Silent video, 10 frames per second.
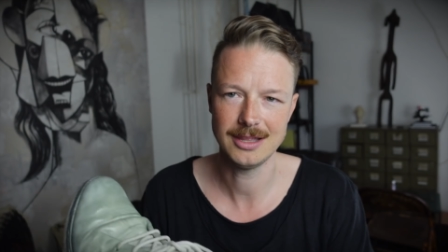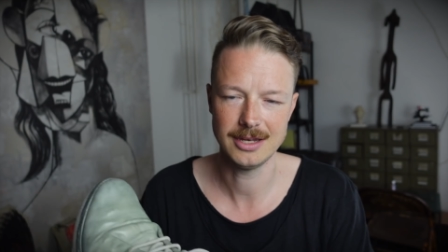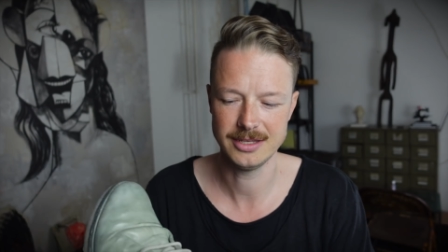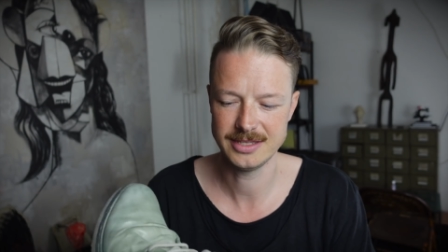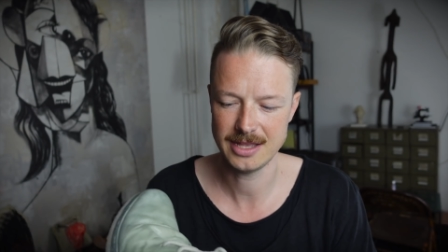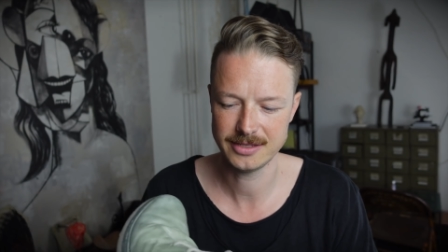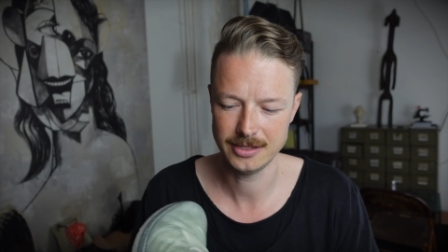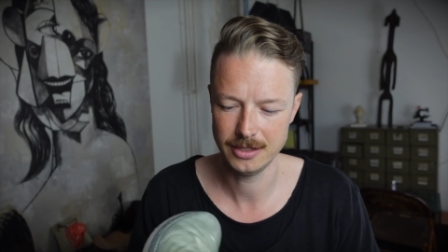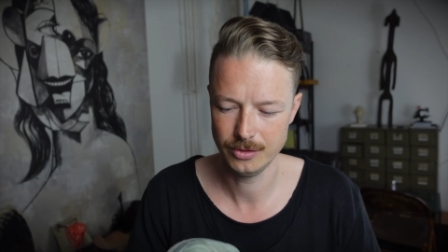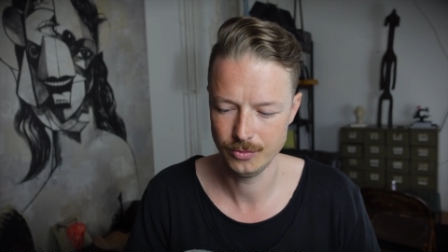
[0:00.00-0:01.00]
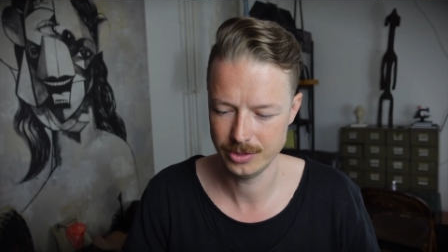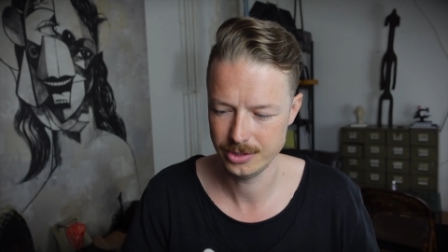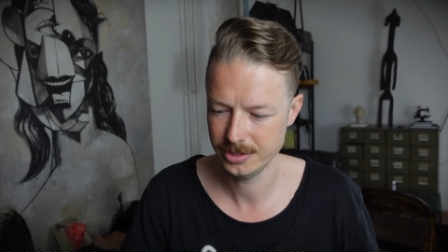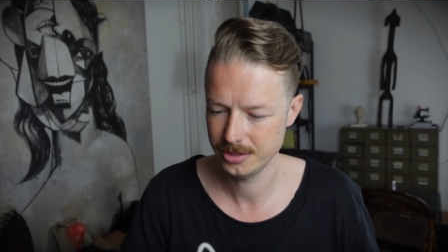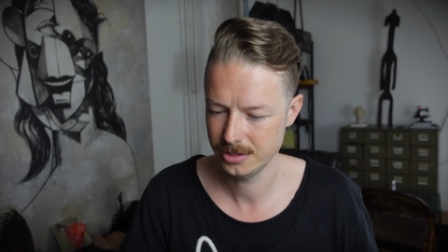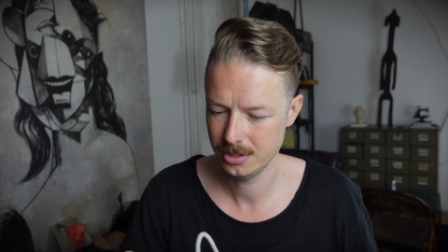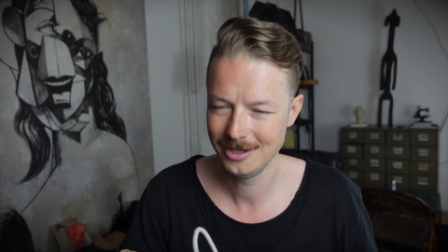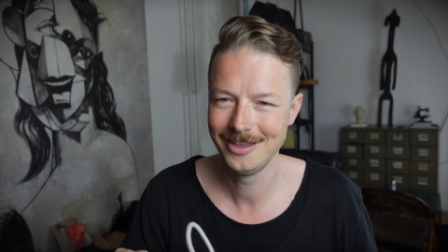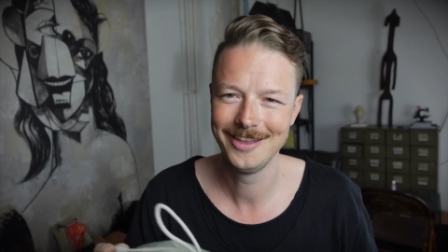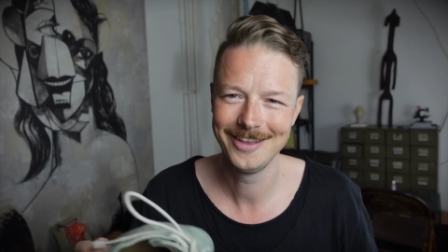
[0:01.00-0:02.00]
assassin, which is
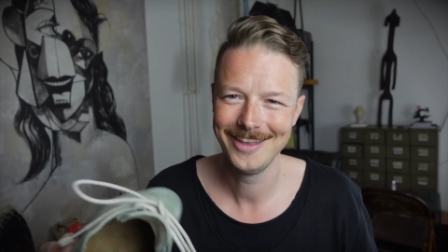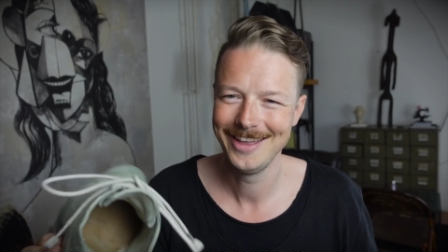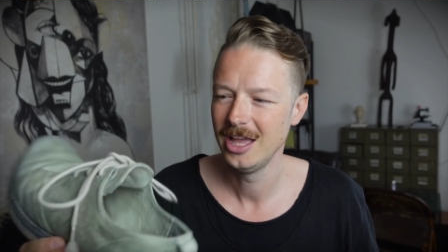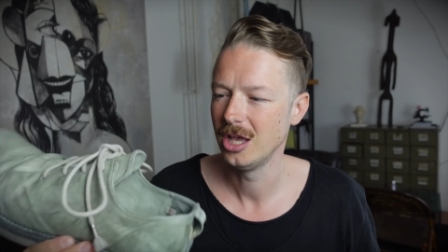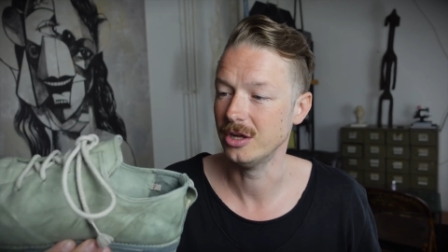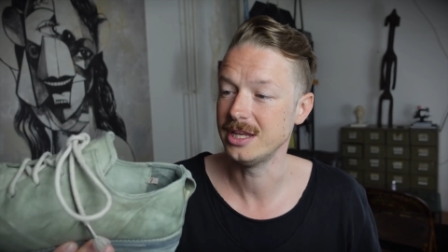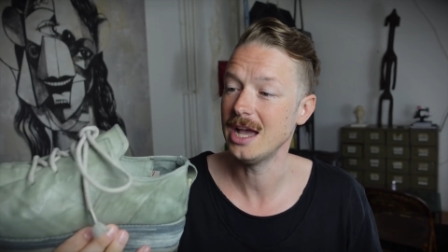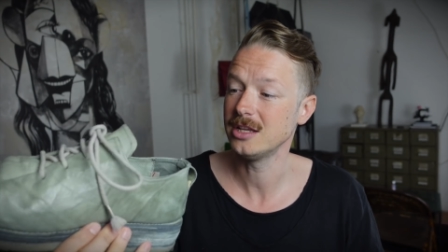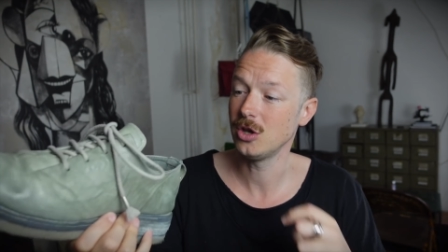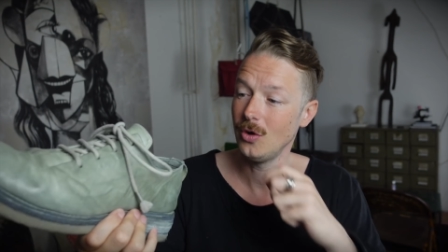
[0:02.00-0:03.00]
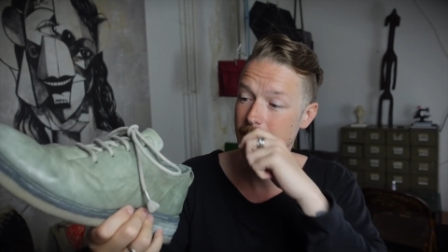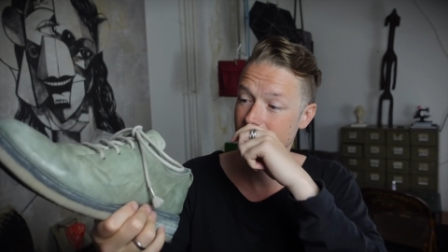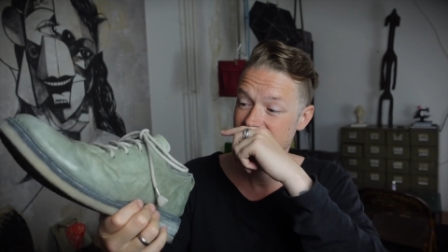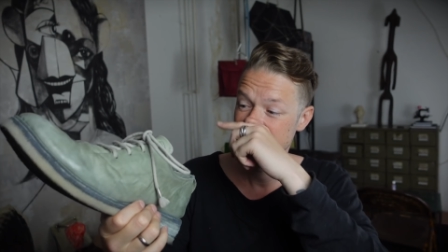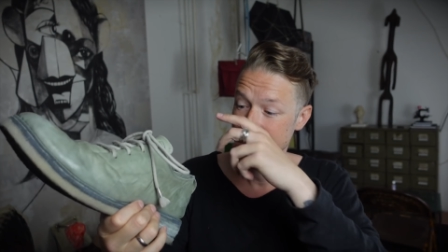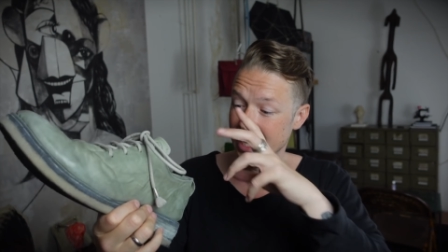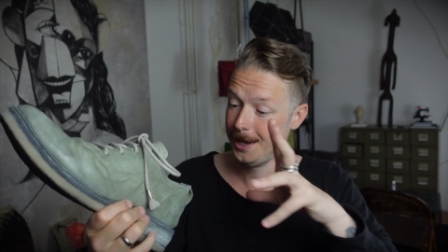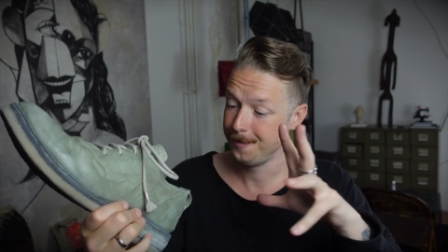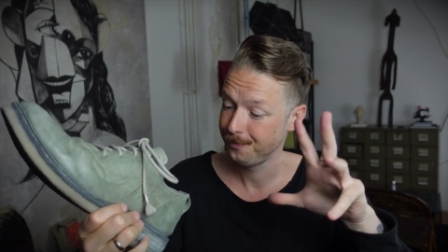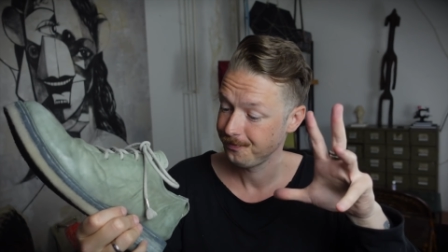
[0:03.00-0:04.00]
good. Yeah, so anyway,
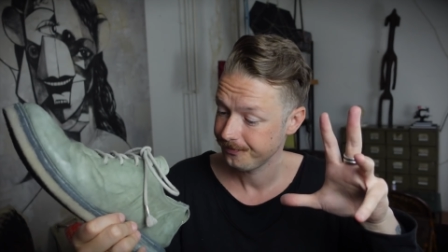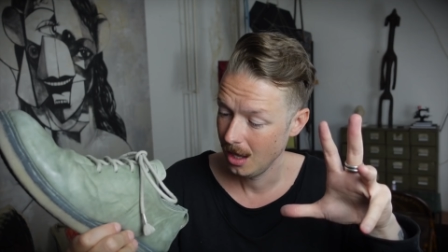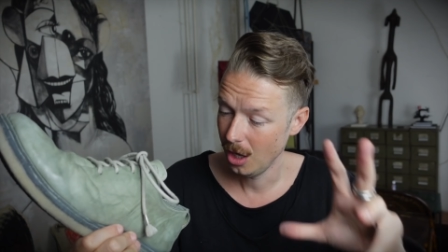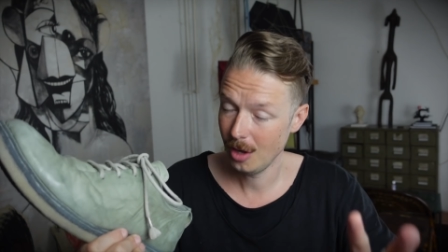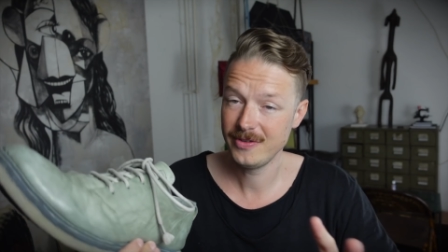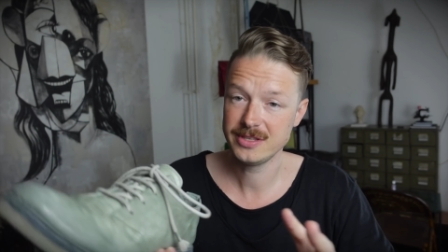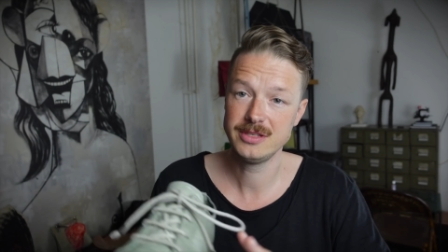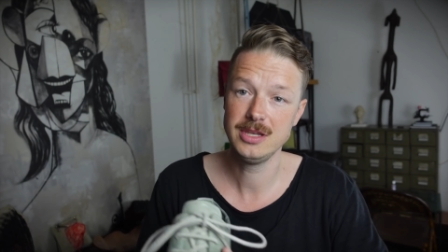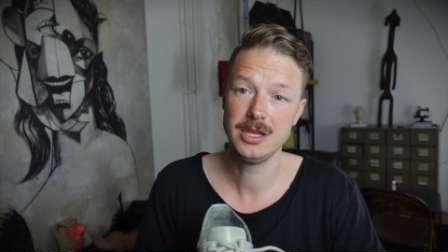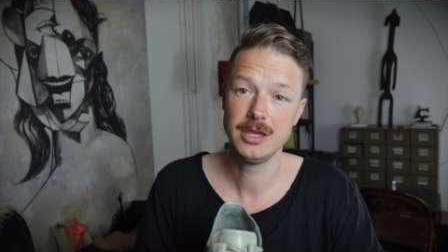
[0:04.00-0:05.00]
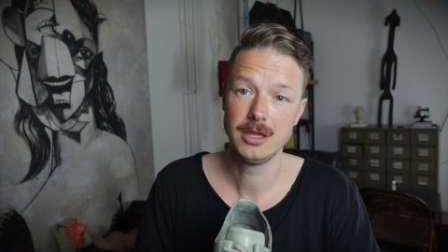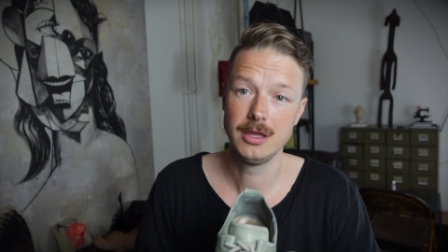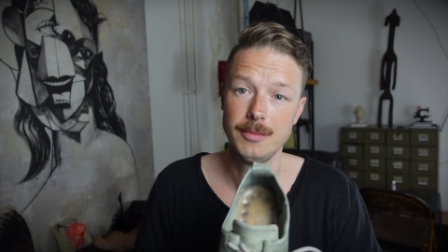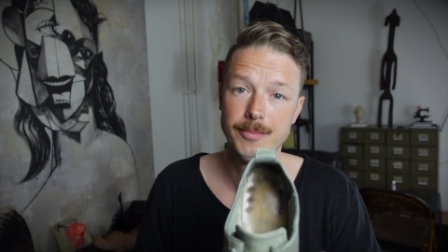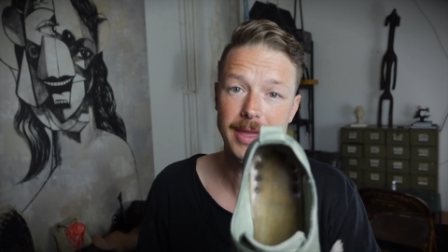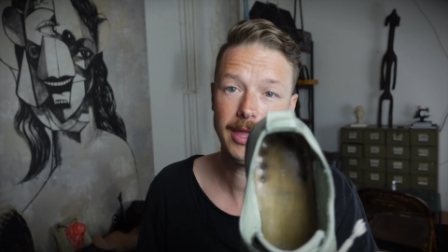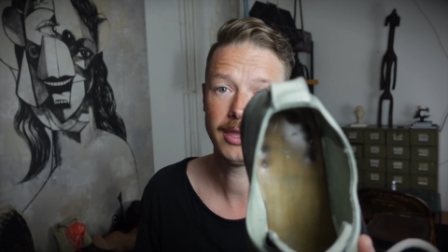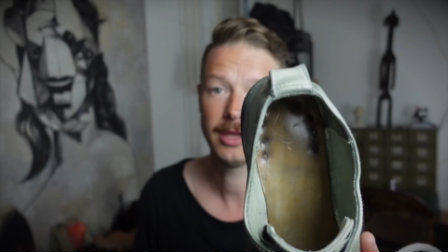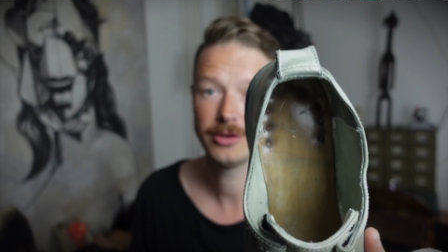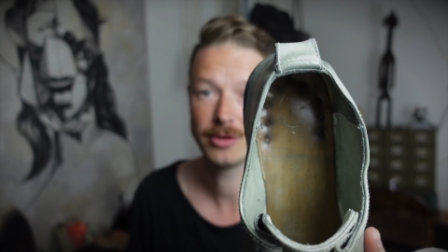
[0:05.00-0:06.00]
obviously big
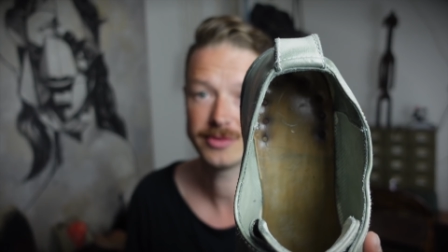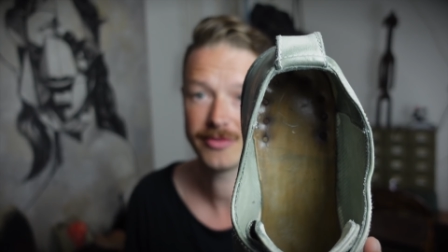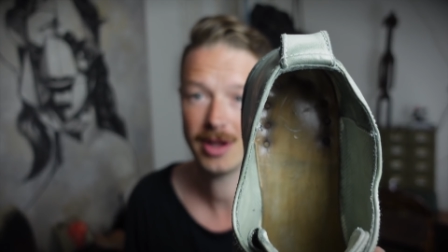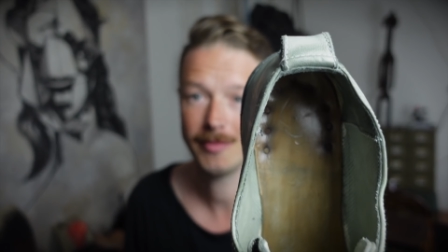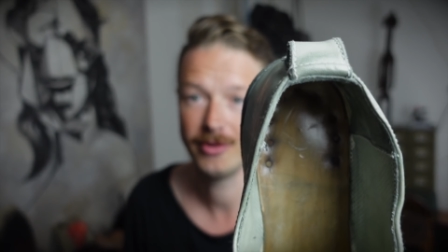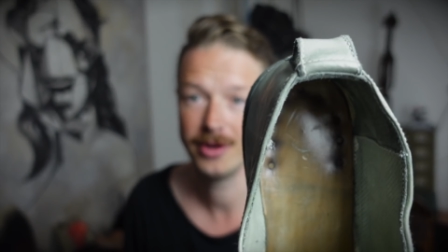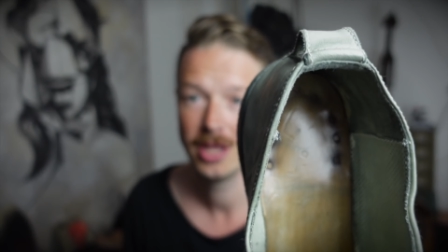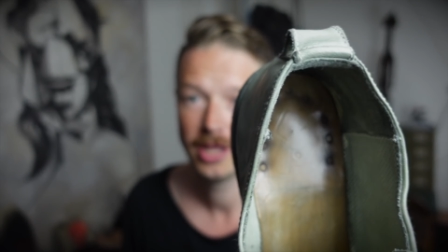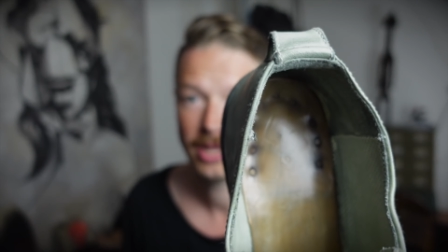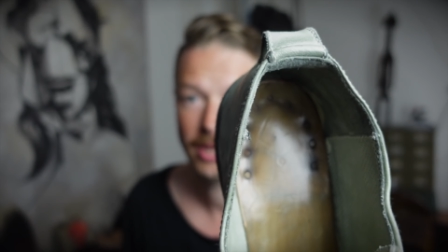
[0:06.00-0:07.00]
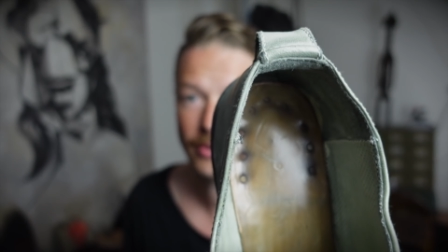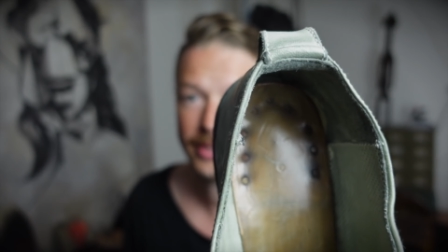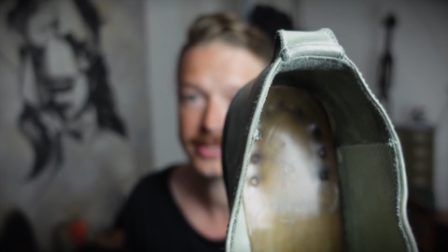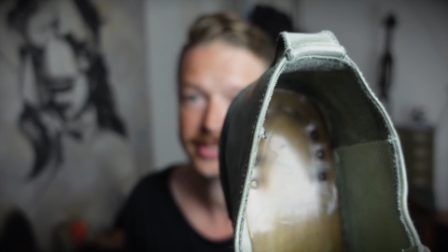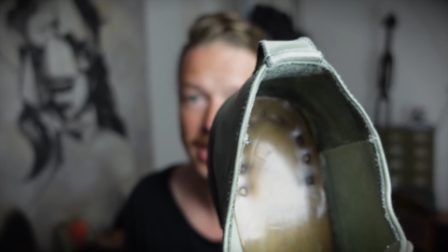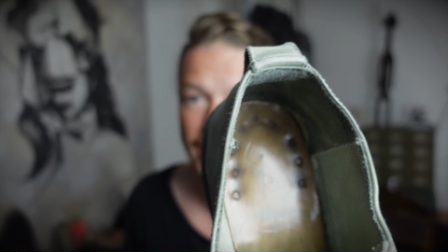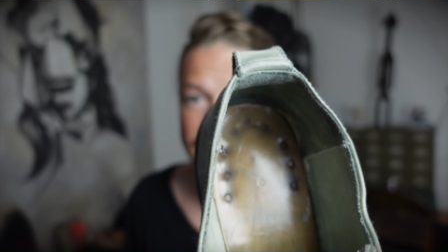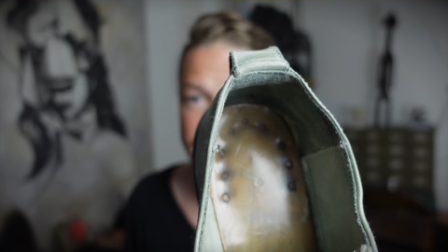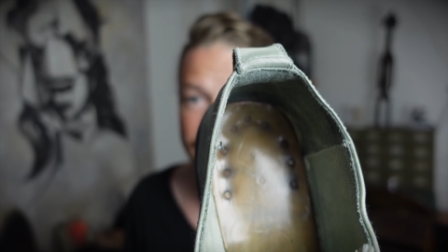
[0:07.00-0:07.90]
in terms of comfort. A look inside,